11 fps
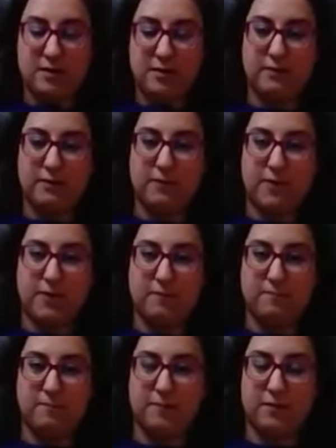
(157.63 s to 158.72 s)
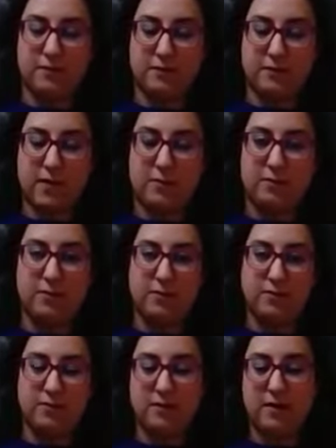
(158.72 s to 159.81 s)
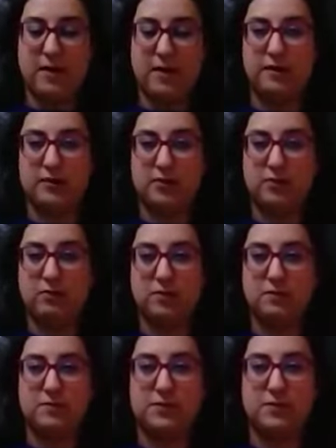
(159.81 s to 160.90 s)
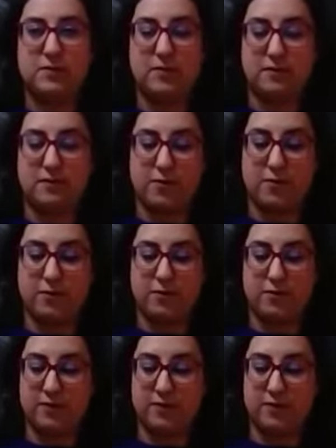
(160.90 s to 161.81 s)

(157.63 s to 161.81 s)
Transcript: of flour and then 2 cups of water.